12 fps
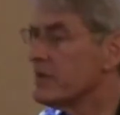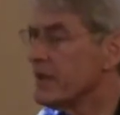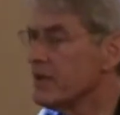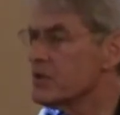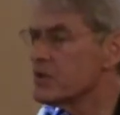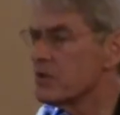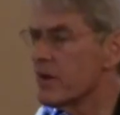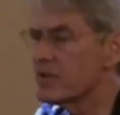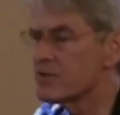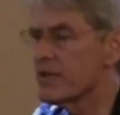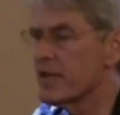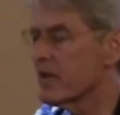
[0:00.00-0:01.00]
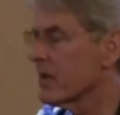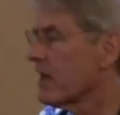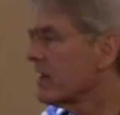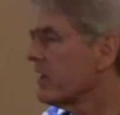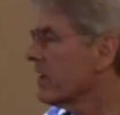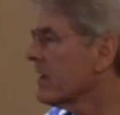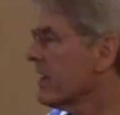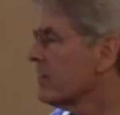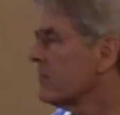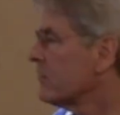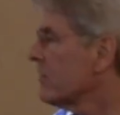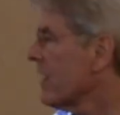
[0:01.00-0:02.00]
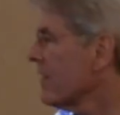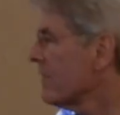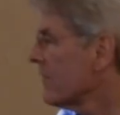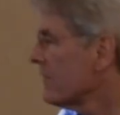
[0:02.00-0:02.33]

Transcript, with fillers: the issue has taken on a kind of life